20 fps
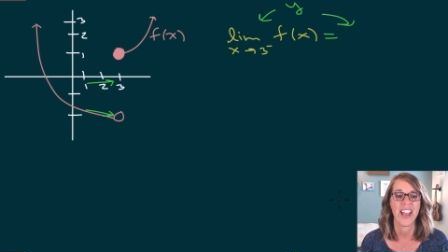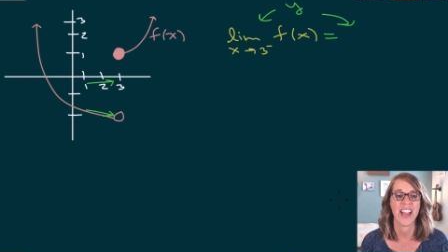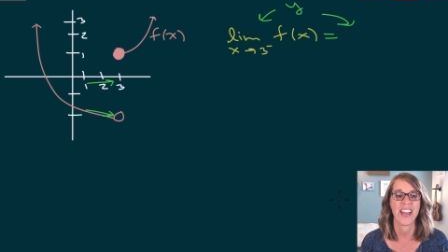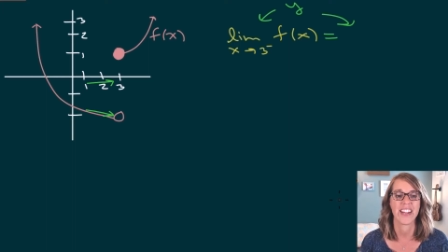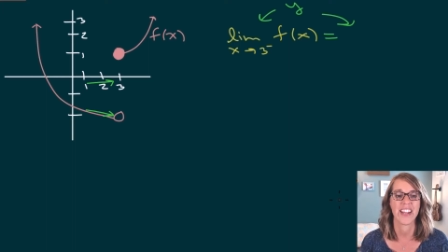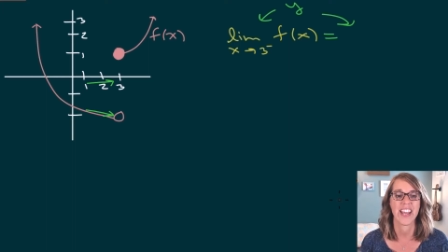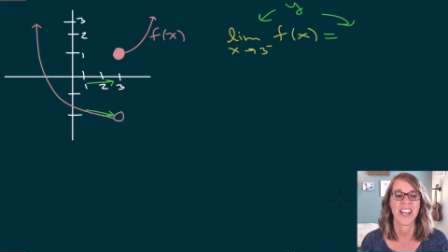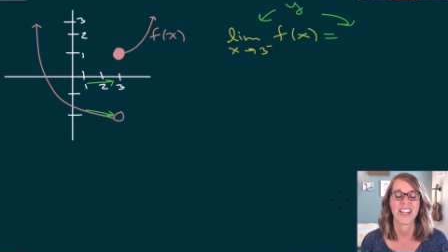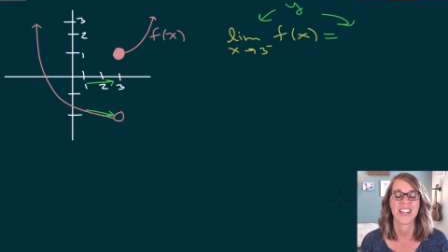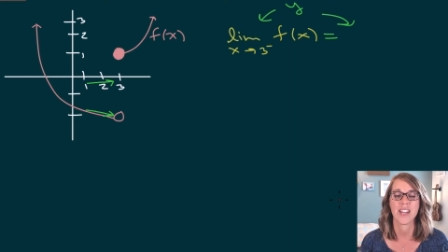
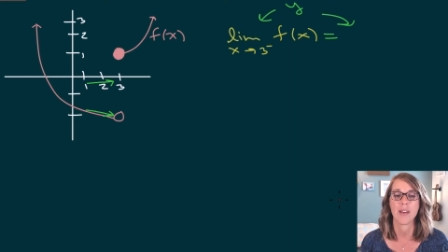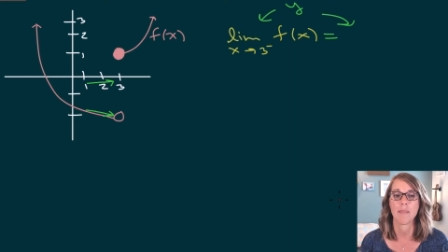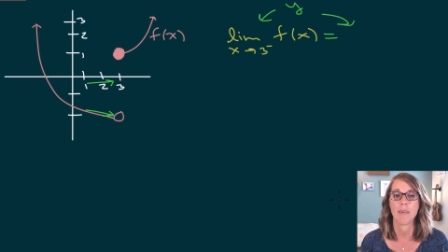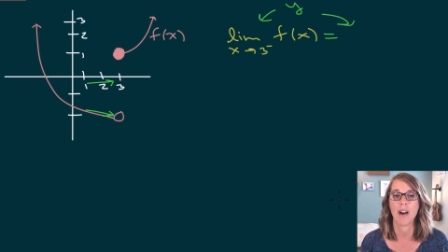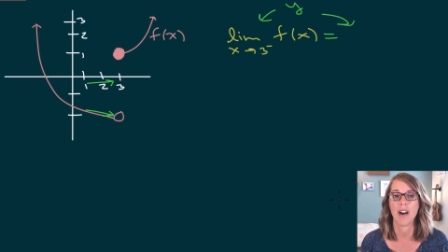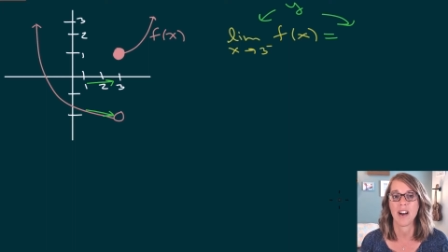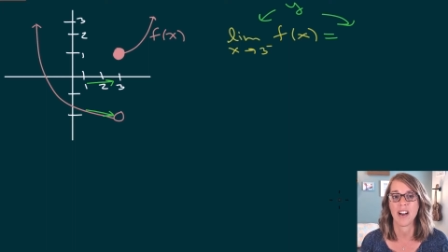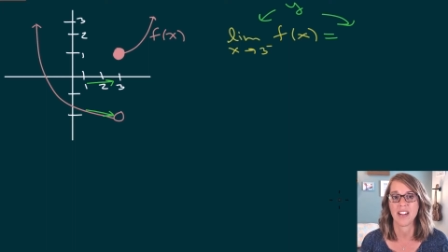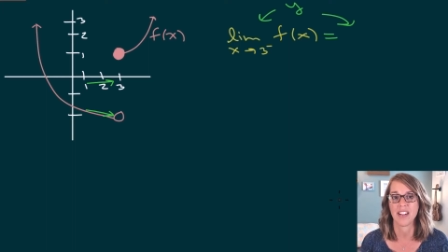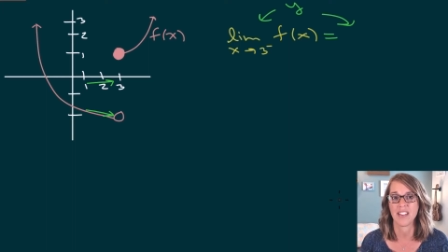and I end up
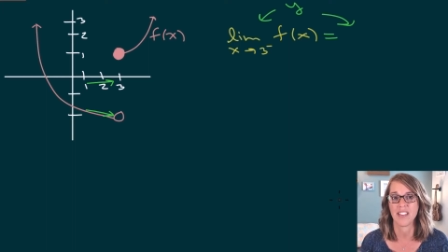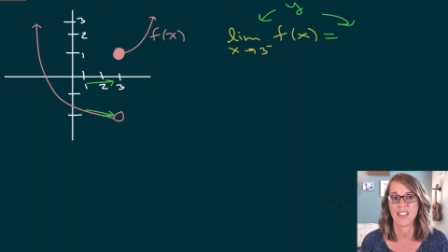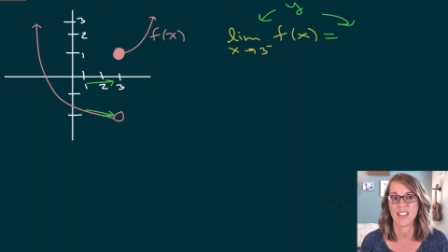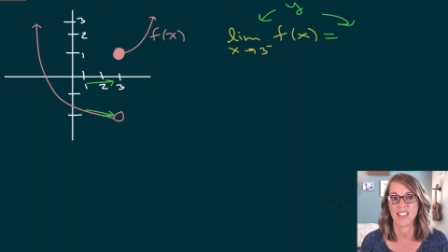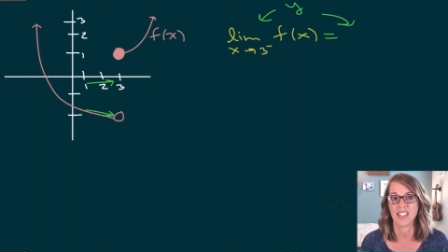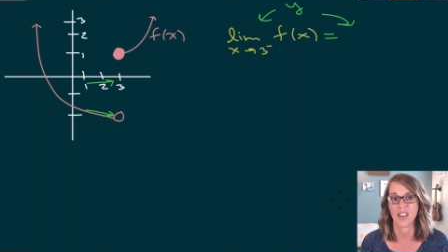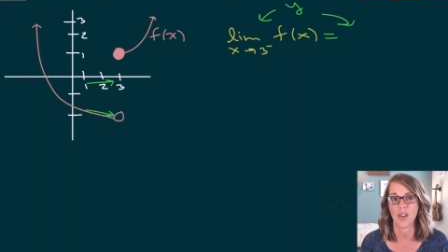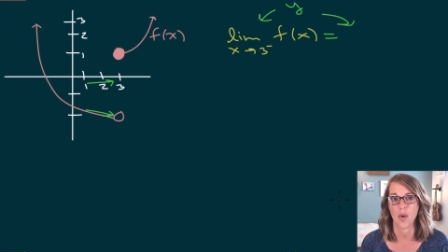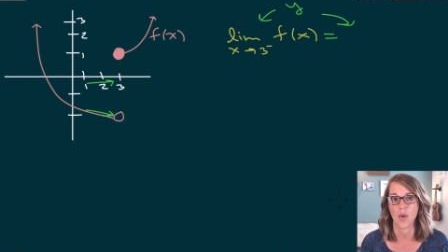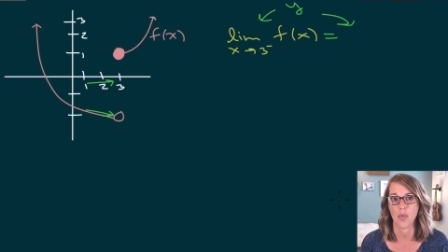on
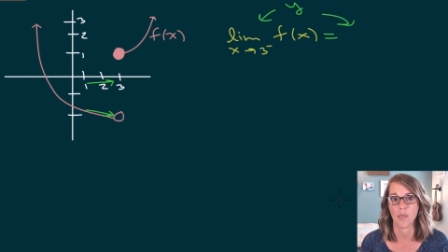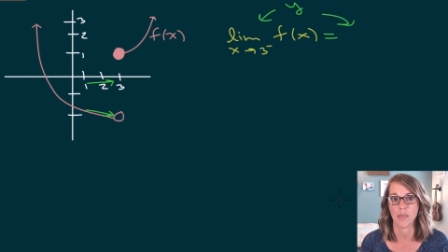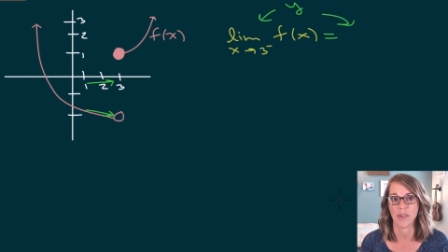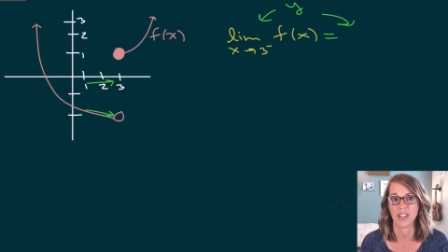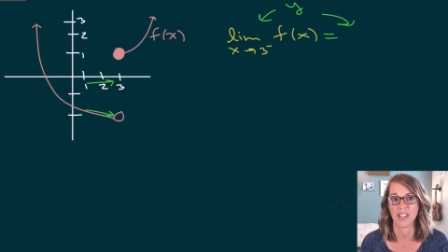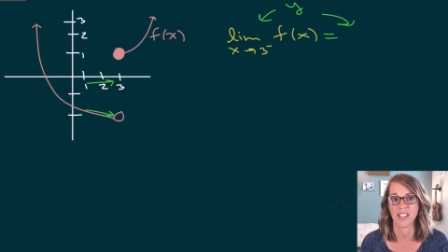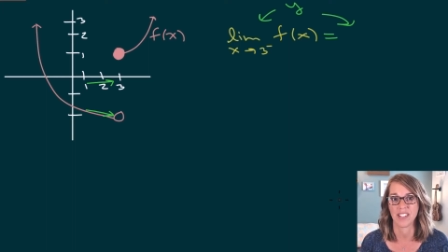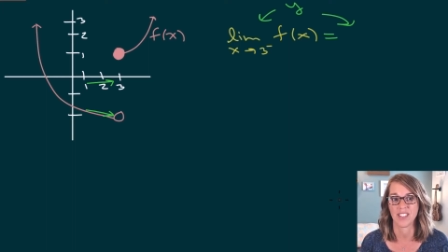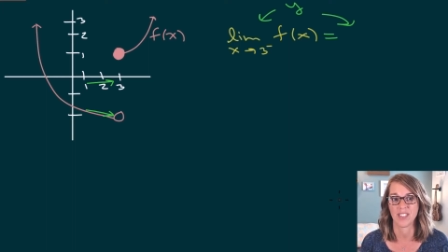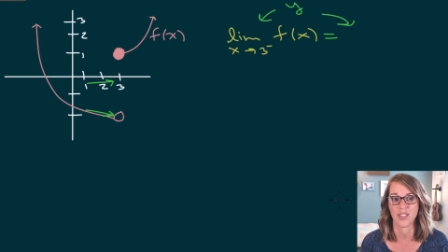this
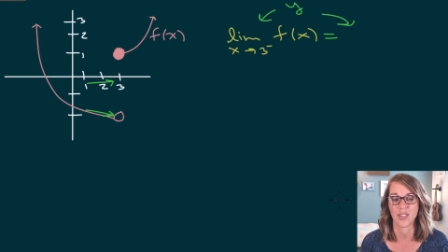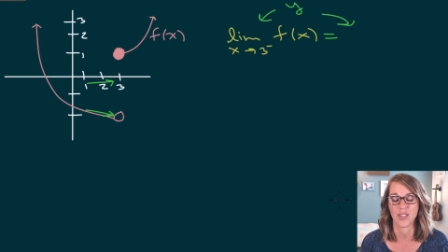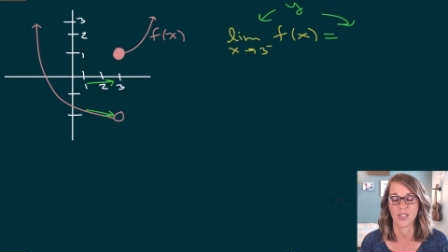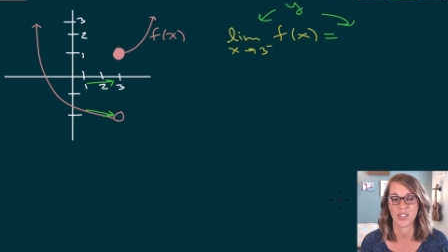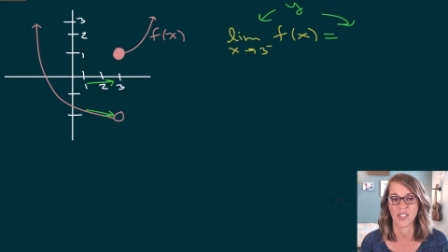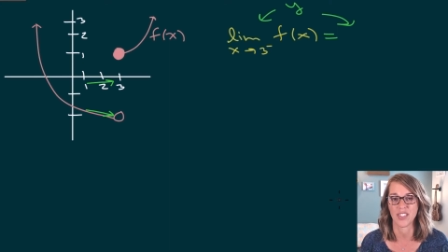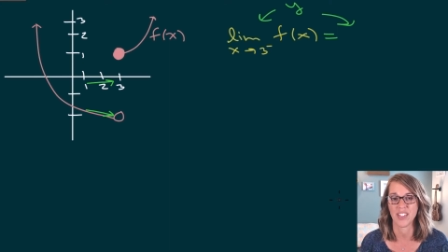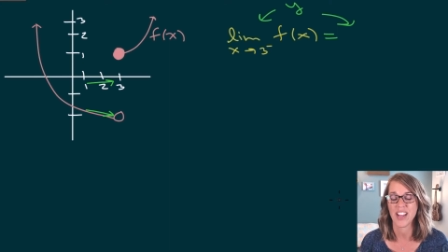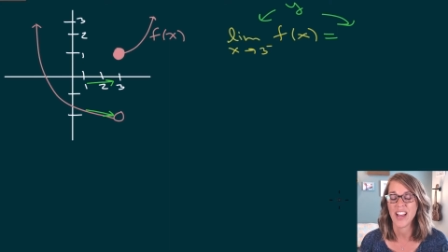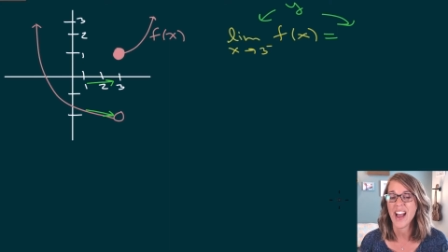open
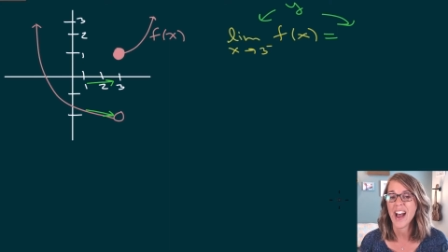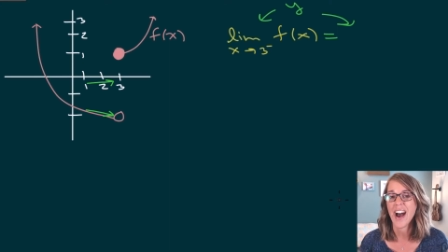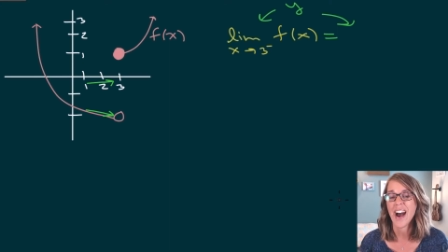circle.